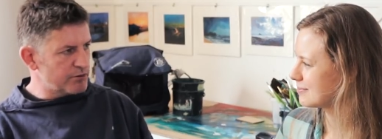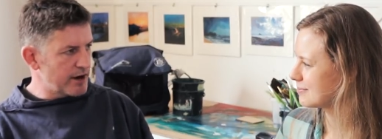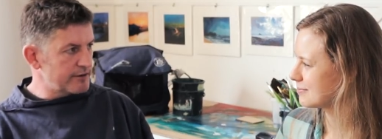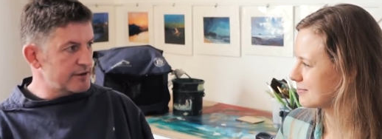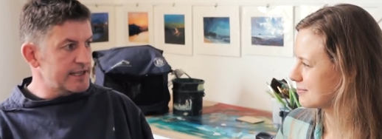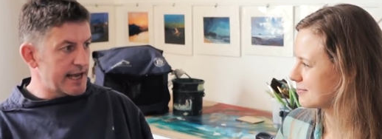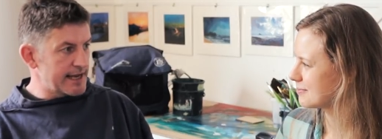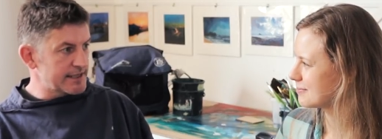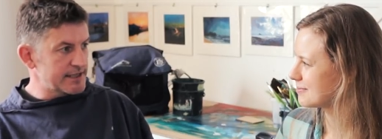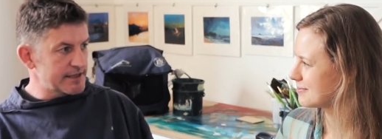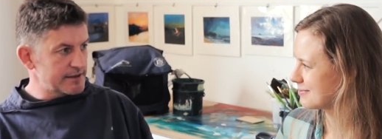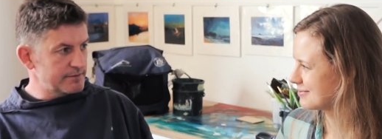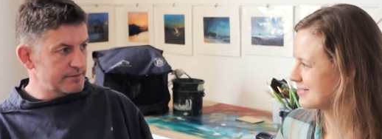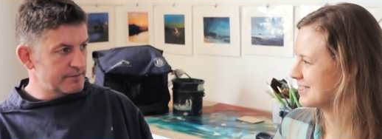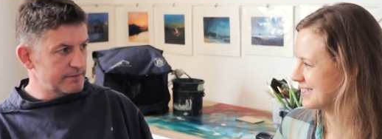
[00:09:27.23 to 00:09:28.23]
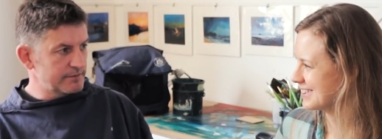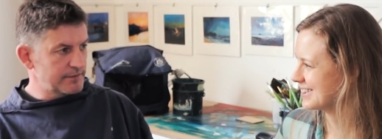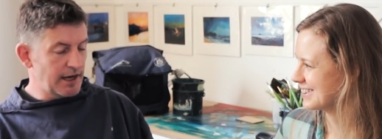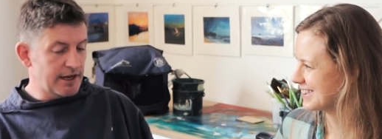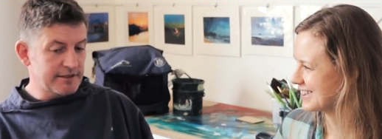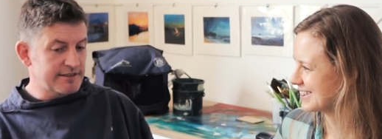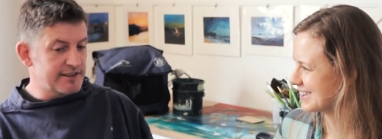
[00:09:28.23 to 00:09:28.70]
Speaker 1: have a process.
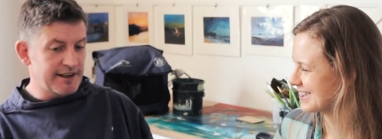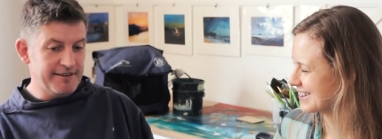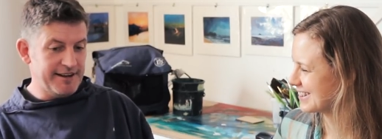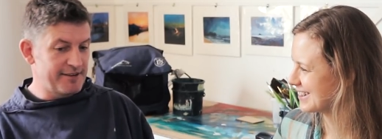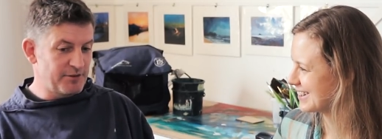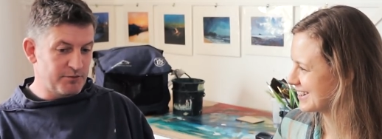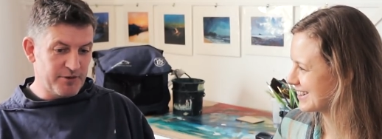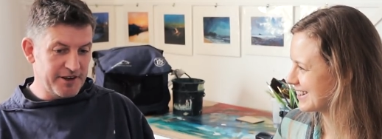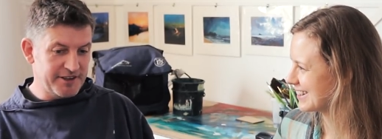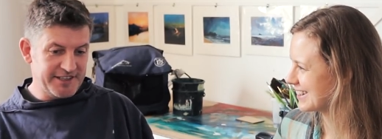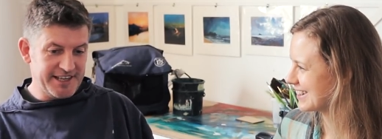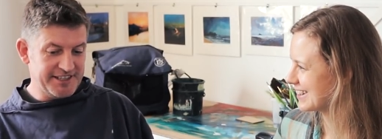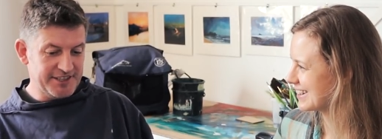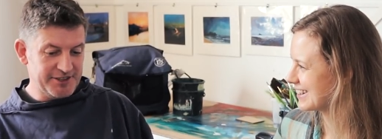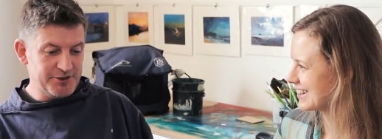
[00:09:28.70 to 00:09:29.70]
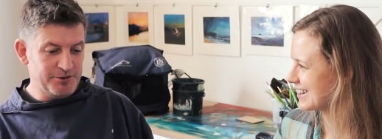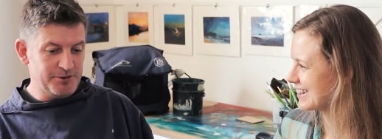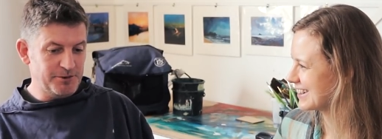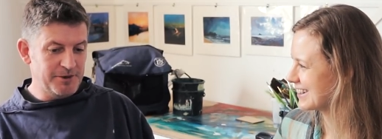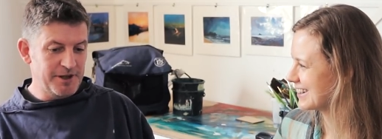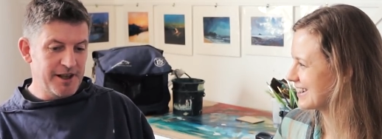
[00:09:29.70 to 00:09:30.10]
I don't have a process at